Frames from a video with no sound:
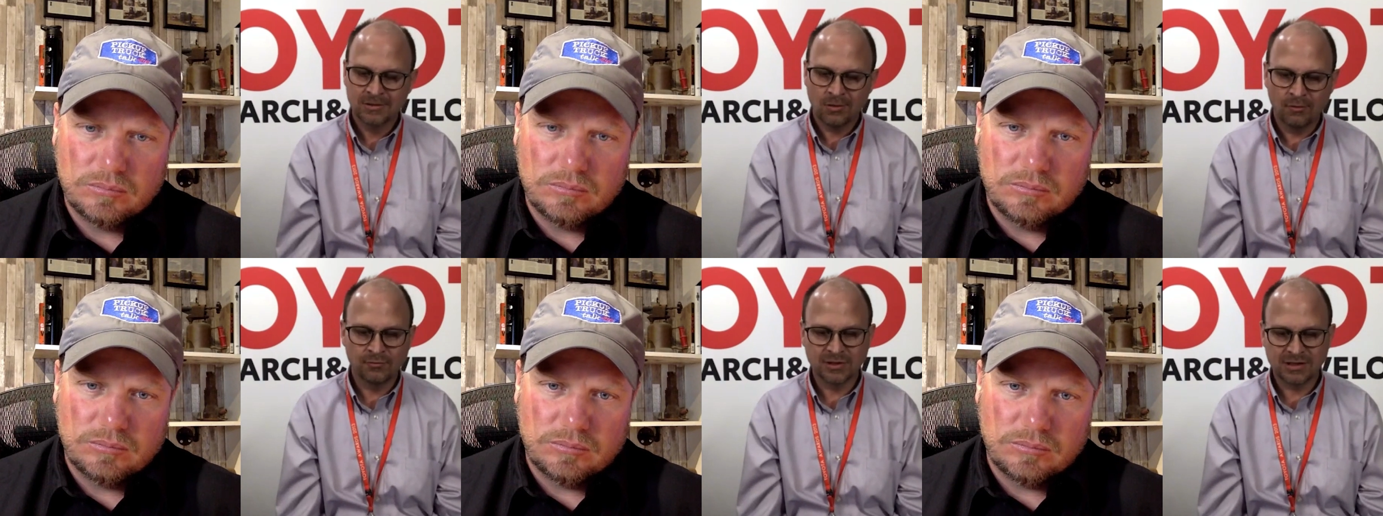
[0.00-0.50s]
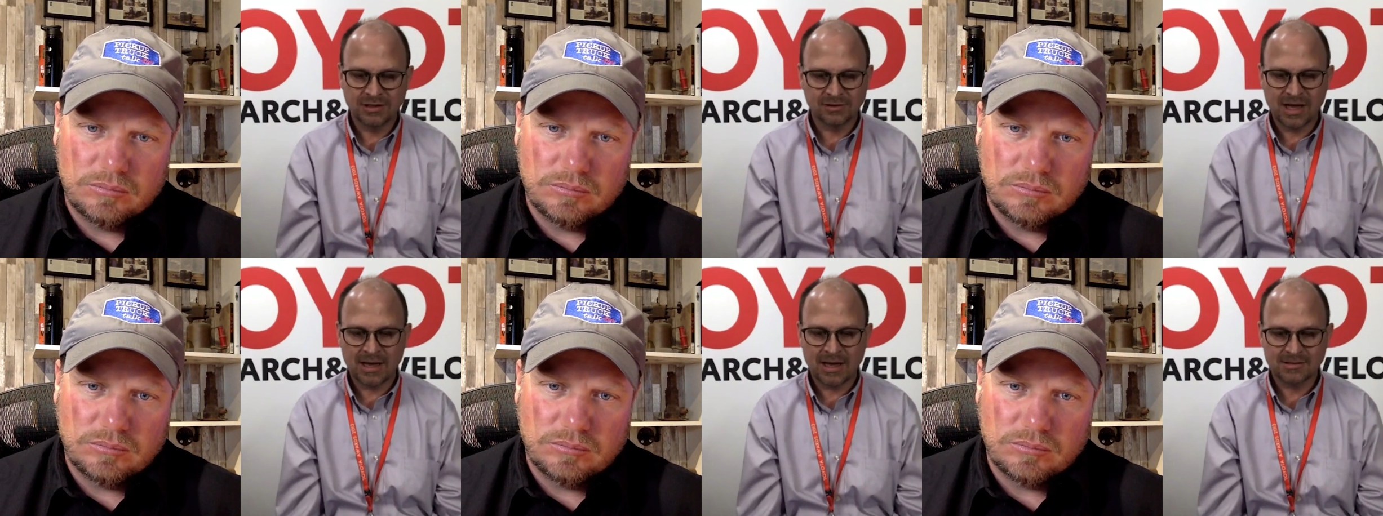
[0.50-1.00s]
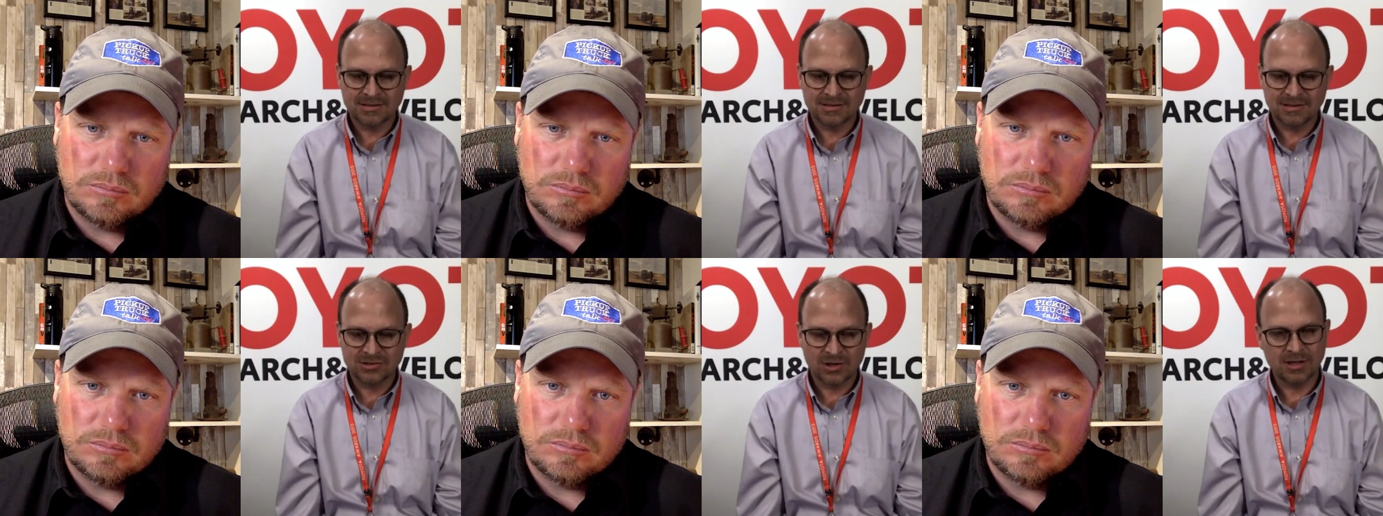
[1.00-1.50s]
Speaker 1: hopefully you're not
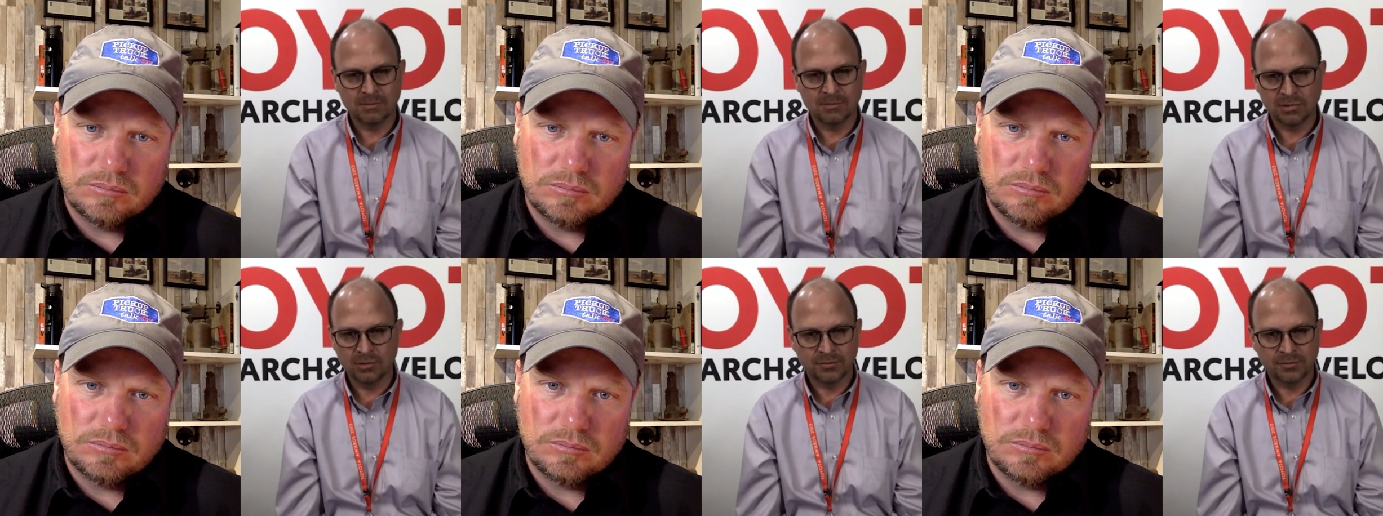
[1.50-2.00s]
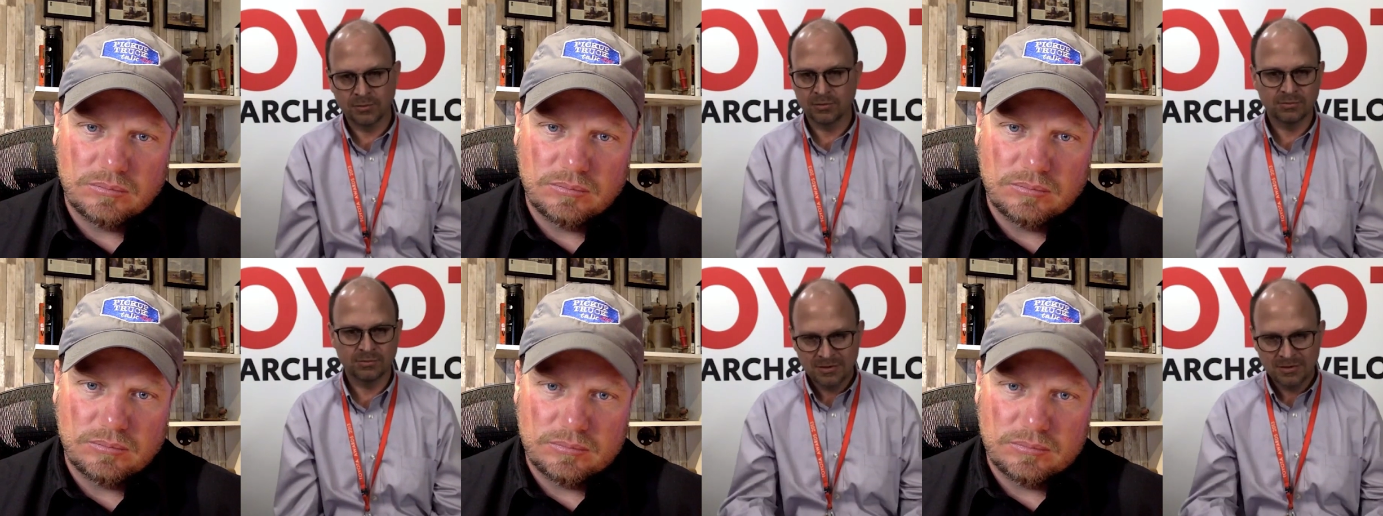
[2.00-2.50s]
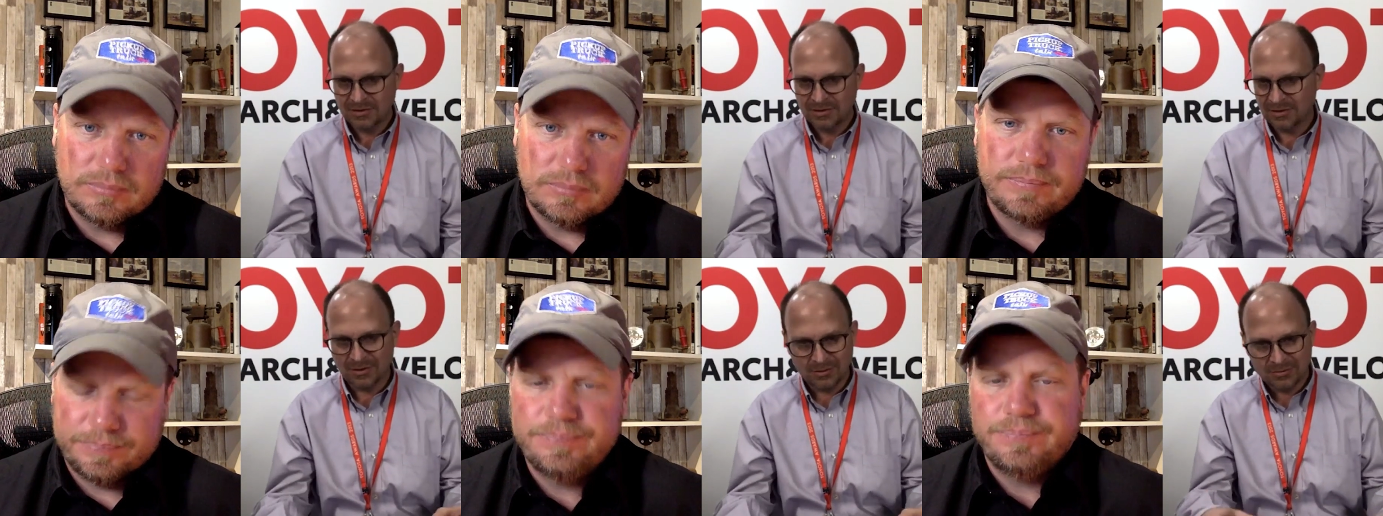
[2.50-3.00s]
uh, trying to blow through,
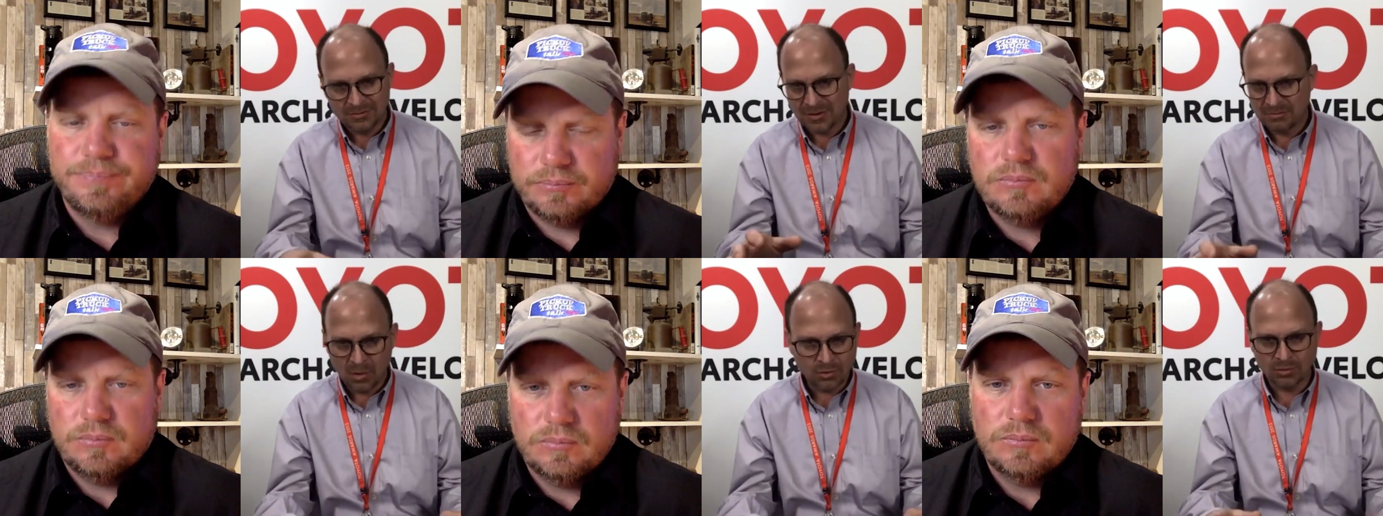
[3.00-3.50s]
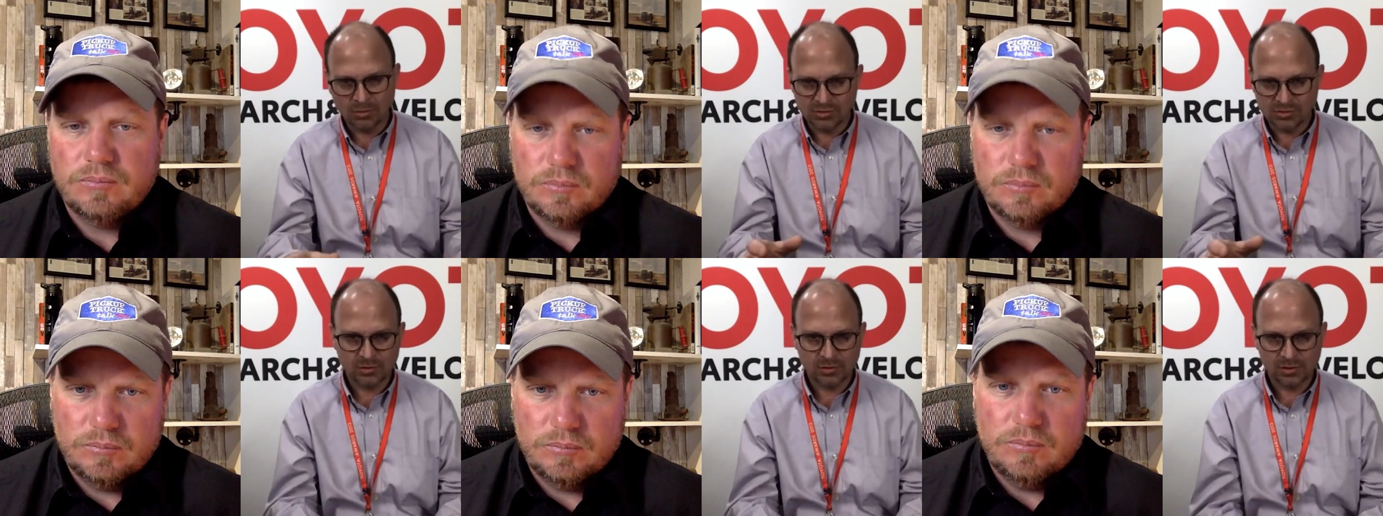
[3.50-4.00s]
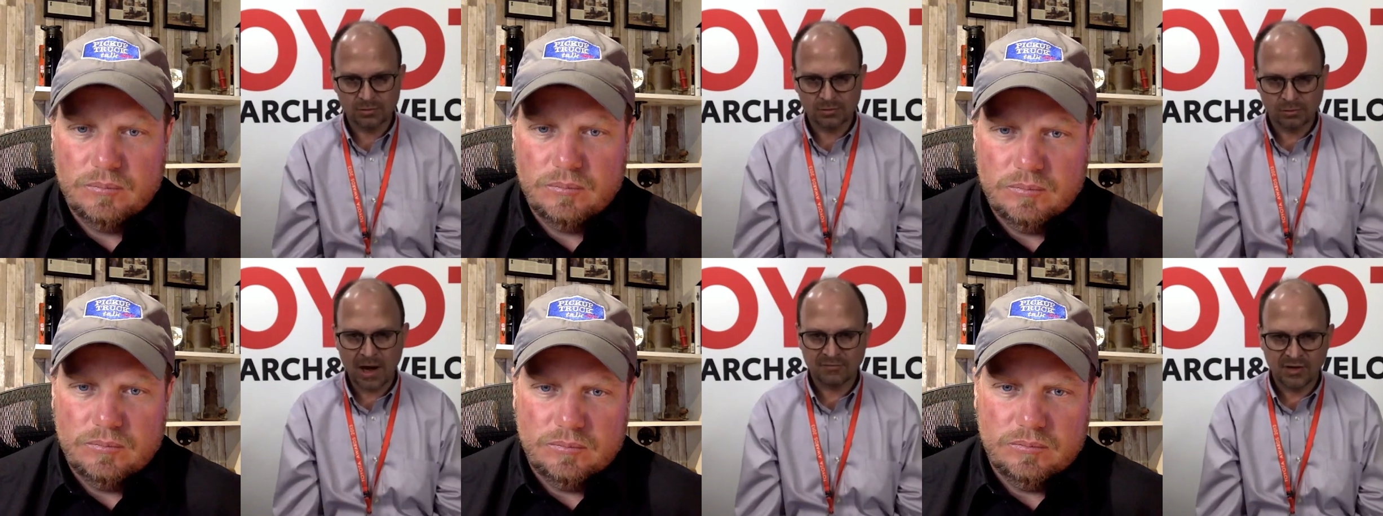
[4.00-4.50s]
you know, moguls or
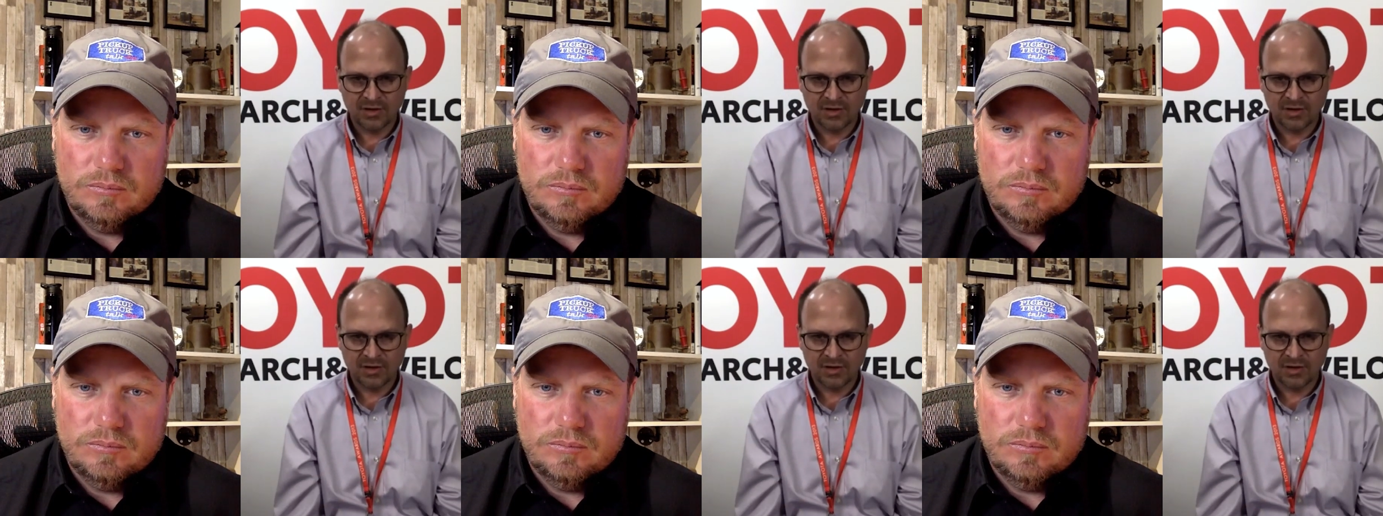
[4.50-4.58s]
rock